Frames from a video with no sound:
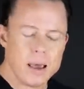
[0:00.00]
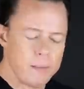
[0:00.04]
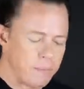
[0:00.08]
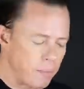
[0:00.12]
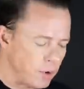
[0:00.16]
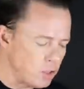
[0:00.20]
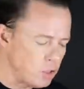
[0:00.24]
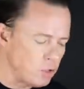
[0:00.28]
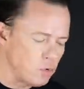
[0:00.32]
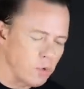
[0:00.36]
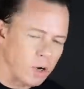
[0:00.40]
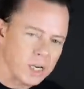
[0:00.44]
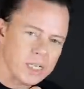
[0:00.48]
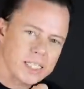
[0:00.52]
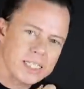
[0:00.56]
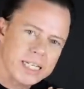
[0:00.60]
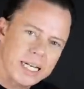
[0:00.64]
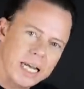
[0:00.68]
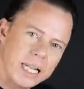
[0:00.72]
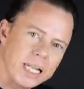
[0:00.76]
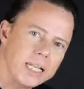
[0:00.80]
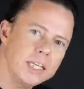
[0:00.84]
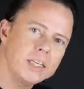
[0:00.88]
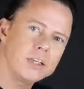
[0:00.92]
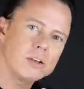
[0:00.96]
but you are
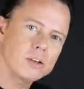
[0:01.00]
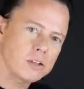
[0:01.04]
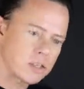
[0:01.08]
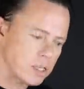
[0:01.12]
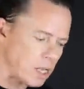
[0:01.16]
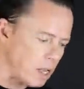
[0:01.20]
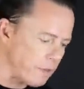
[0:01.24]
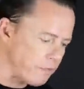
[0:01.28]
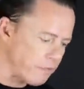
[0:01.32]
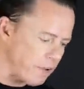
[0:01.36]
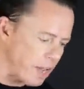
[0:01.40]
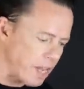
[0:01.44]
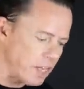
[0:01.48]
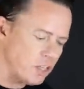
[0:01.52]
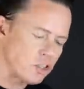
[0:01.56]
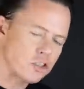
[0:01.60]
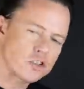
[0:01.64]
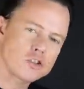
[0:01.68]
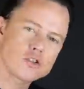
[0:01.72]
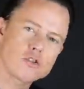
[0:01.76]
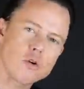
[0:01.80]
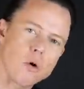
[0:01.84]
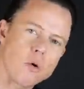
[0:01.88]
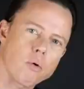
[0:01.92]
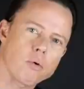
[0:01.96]
telling yourself a
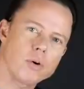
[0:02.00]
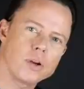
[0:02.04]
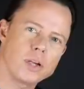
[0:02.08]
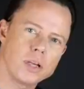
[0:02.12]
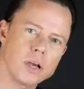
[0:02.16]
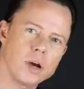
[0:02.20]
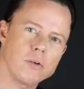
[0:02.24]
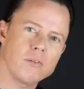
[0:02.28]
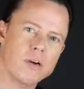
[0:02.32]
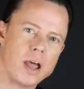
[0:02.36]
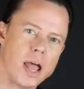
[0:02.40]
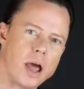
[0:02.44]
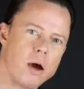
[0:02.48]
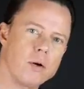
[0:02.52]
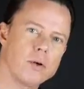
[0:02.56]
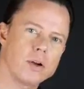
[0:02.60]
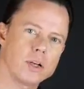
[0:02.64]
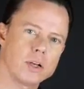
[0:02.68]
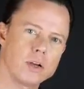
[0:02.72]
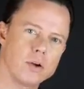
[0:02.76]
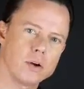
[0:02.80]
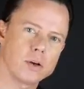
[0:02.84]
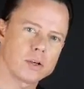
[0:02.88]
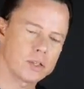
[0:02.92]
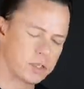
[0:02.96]
story of how it
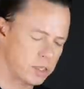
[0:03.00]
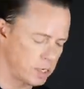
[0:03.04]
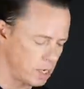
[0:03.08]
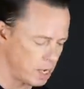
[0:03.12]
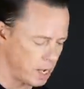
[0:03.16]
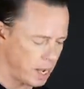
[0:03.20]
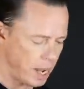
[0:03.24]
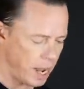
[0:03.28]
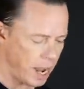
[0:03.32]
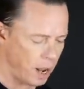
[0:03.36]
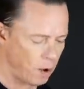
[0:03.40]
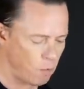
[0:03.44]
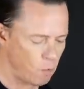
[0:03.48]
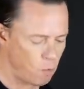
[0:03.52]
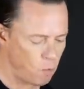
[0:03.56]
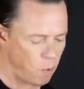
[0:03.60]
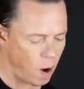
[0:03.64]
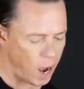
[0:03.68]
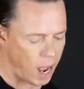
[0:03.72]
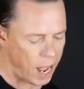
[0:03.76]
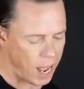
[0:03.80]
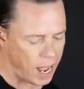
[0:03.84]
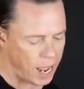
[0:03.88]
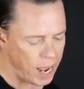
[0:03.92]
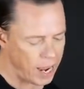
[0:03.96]
looks and
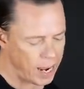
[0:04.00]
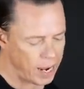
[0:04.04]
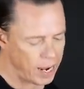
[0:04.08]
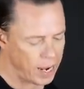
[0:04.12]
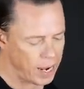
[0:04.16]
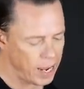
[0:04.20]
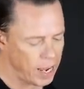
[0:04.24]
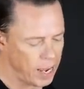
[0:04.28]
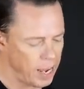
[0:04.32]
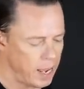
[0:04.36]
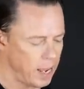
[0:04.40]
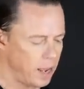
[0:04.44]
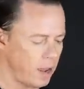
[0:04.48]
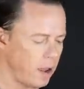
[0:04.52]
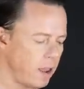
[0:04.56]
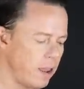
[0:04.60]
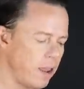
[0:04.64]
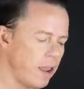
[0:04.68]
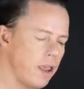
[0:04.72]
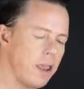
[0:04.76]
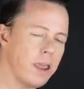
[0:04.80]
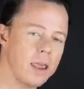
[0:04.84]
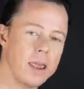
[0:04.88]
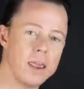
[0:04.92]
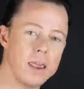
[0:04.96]
why,
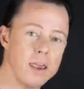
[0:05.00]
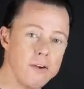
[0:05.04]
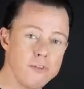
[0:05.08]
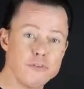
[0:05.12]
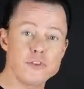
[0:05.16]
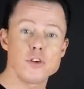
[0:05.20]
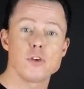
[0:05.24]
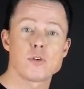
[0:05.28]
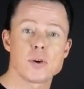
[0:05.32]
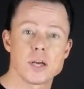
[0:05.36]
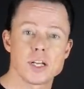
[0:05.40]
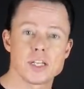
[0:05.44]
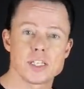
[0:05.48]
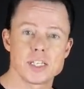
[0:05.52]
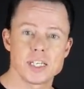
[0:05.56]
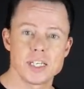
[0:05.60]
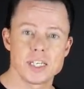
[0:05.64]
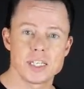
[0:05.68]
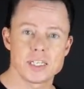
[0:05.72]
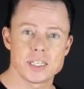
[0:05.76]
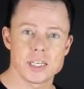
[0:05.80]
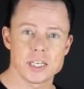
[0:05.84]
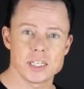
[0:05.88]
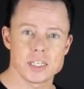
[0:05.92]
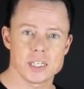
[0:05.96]
if you can see
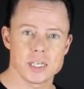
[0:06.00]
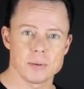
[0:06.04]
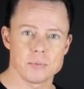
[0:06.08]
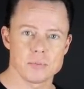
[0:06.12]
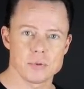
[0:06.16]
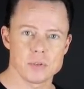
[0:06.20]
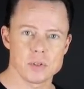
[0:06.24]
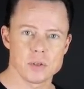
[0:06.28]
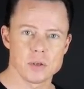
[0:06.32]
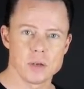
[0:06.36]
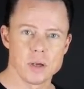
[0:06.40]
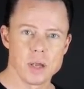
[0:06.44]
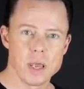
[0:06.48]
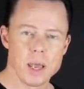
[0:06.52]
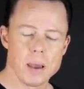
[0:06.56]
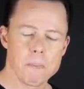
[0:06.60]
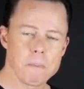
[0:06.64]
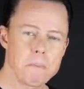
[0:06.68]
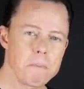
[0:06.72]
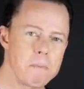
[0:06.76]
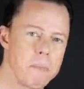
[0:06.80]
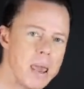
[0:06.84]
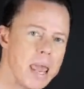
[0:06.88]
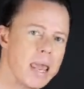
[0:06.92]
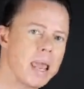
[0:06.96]
systems.
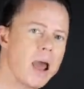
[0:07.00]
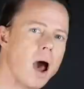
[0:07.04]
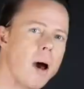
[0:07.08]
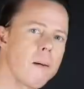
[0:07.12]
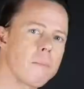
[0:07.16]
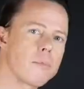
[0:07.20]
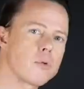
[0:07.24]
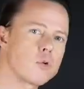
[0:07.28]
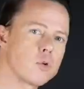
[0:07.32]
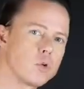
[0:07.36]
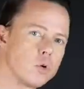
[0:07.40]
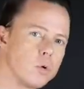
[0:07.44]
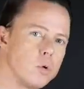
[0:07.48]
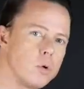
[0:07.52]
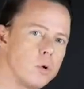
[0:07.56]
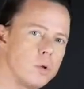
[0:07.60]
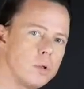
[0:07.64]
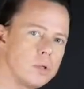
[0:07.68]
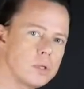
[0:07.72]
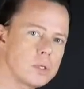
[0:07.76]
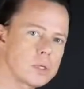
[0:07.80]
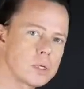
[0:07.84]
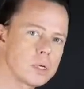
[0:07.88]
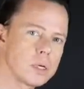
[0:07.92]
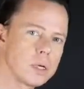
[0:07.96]
Make up
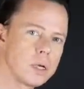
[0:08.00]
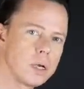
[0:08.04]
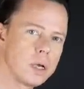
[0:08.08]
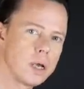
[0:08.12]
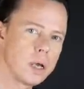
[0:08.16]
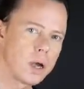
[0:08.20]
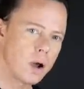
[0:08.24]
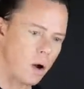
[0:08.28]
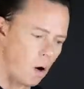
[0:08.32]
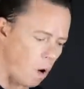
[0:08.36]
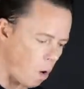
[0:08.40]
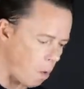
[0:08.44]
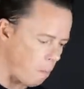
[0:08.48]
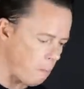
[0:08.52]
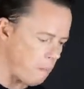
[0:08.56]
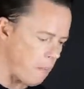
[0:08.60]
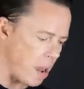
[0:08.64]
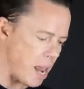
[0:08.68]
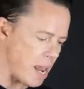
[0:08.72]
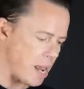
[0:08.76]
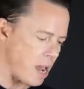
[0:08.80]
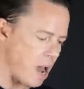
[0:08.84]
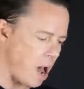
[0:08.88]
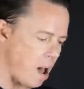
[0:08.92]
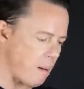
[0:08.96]
rules or
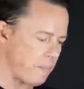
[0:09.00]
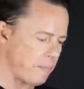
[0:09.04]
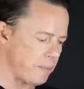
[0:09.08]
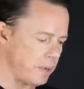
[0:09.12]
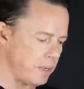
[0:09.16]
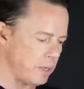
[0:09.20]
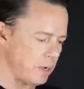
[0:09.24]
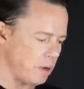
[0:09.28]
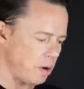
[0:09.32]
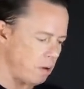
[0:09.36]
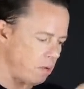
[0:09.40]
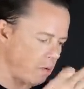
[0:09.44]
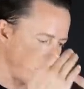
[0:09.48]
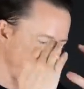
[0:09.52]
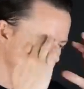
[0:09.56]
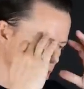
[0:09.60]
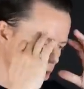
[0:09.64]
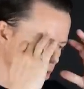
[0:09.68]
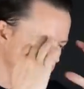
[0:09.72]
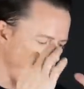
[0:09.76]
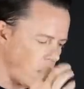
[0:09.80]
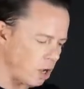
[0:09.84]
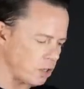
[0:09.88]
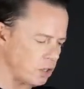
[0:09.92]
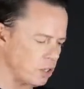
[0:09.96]
make up, you know,
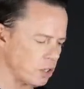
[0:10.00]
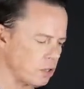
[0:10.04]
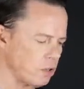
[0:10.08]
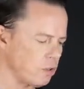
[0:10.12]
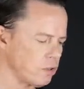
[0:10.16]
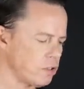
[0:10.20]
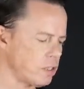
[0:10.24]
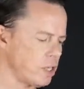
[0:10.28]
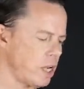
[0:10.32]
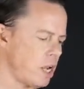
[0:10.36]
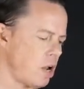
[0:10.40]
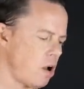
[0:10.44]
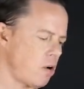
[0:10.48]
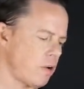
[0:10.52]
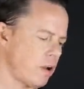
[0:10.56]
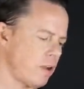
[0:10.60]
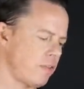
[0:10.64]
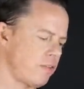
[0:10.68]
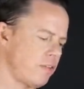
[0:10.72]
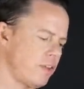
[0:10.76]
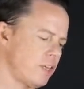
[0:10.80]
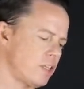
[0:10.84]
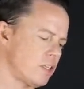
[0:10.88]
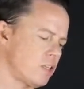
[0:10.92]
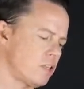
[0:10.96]
logical, say, okay,
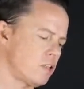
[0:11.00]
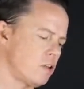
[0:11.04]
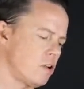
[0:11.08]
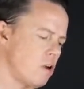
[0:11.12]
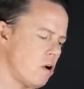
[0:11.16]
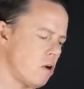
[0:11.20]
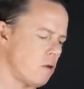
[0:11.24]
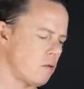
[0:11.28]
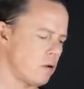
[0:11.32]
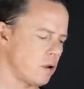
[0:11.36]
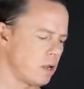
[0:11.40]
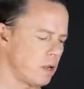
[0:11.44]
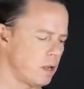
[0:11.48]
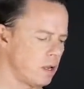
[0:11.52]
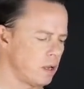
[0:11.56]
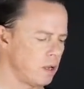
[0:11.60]
this note,